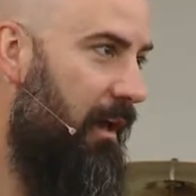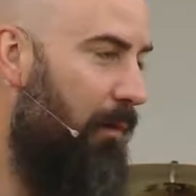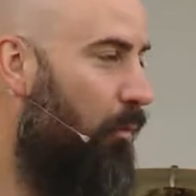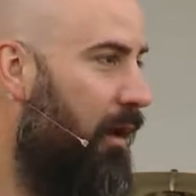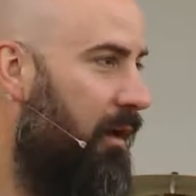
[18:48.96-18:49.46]

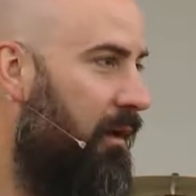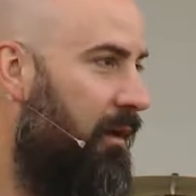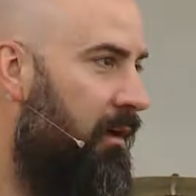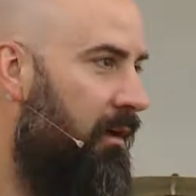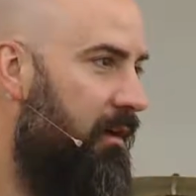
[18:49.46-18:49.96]
and one
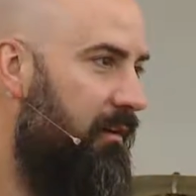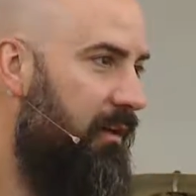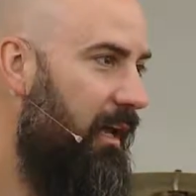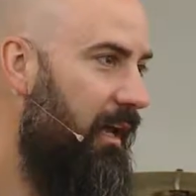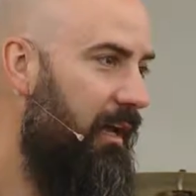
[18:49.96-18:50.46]

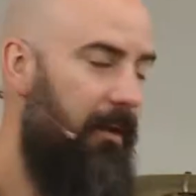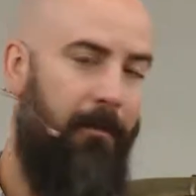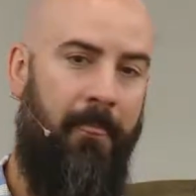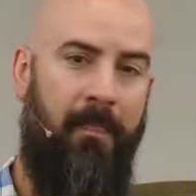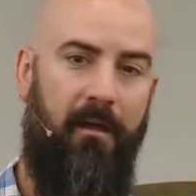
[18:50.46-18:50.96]
day
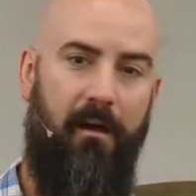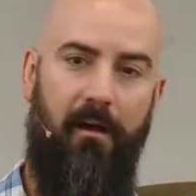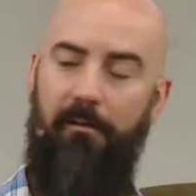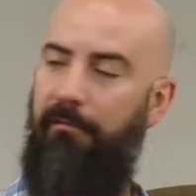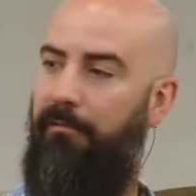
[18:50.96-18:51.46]

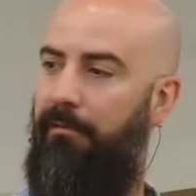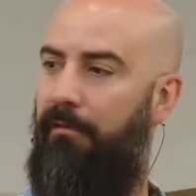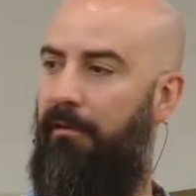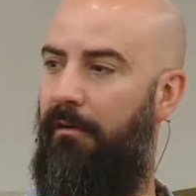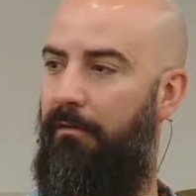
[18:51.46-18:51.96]
of
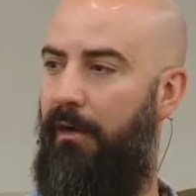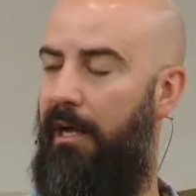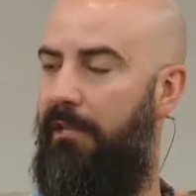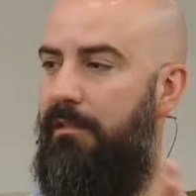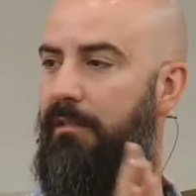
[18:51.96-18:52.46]

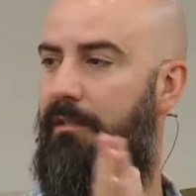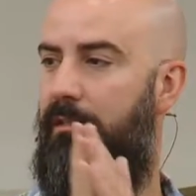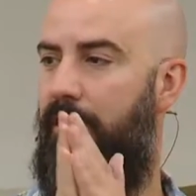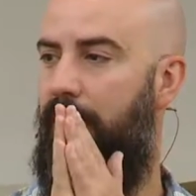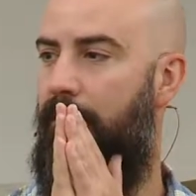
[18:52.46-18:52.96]

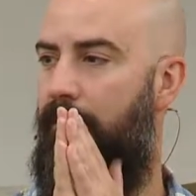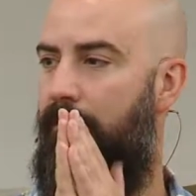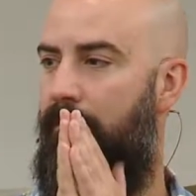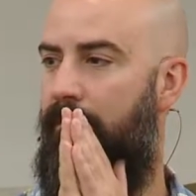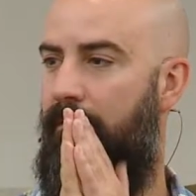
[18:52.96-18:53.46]
rest?
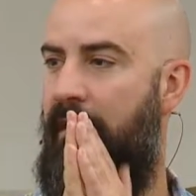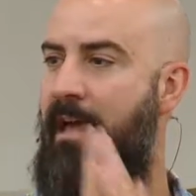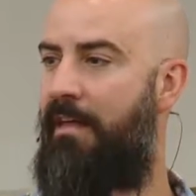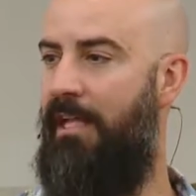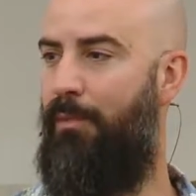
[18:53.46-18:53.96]

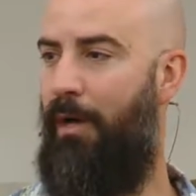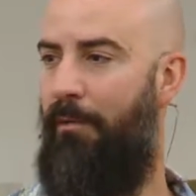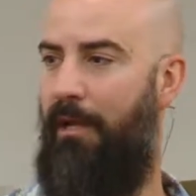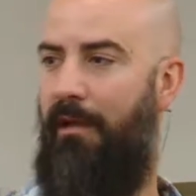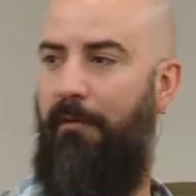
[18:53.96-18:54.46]
That's where
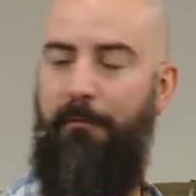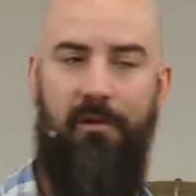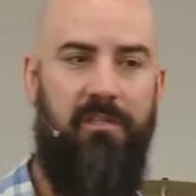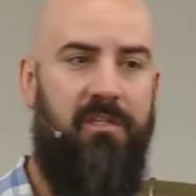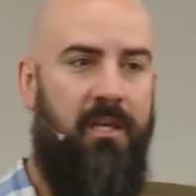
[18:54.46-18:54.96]
we
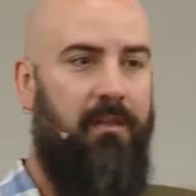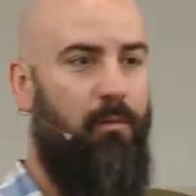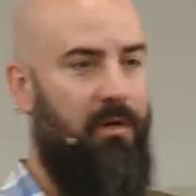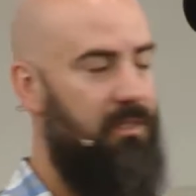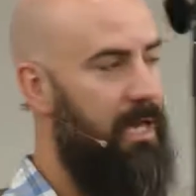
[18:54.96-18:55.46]
first see the
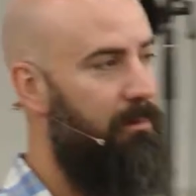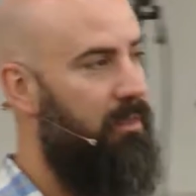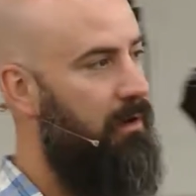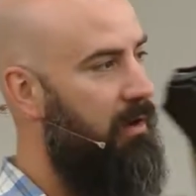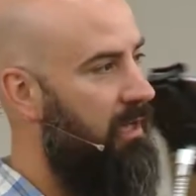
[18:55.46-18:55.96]
word
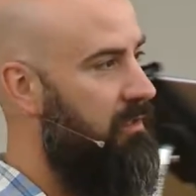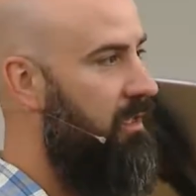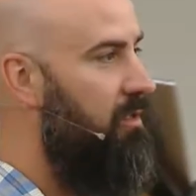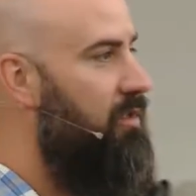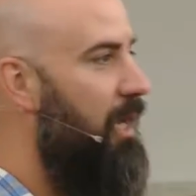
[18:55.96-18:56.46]
Sabbath there in
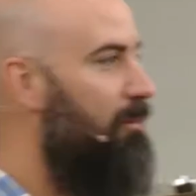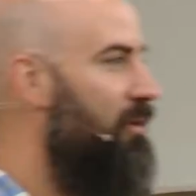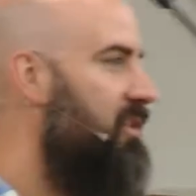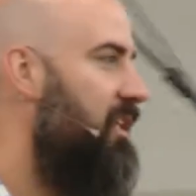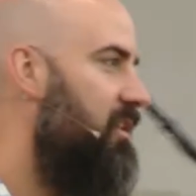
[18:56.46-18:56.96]
Exodus
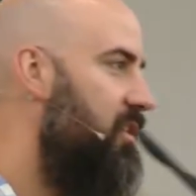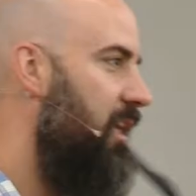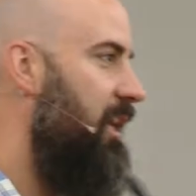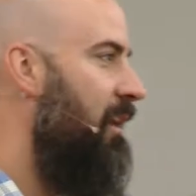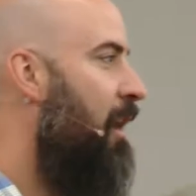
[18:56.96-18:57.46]
chapter
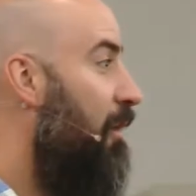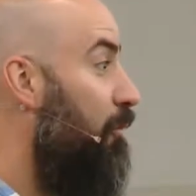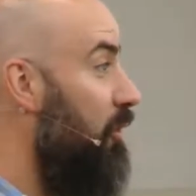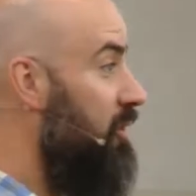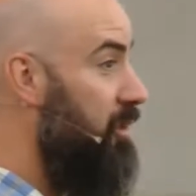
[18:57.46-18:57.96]
16. Of
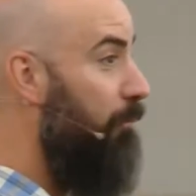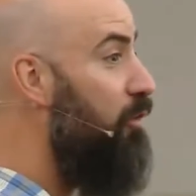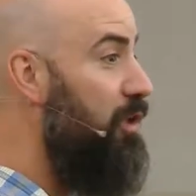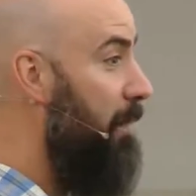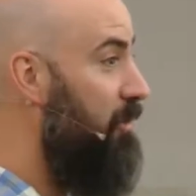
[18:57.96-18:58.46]
course, just a
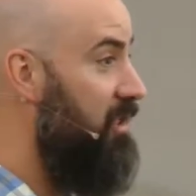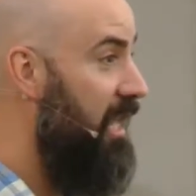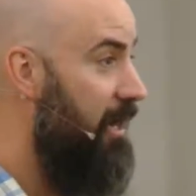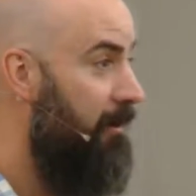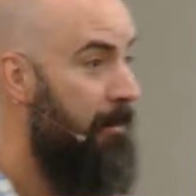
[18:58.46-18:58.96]
few chapters
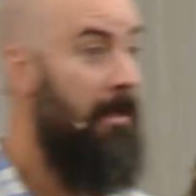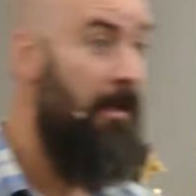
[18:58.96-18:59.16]
later,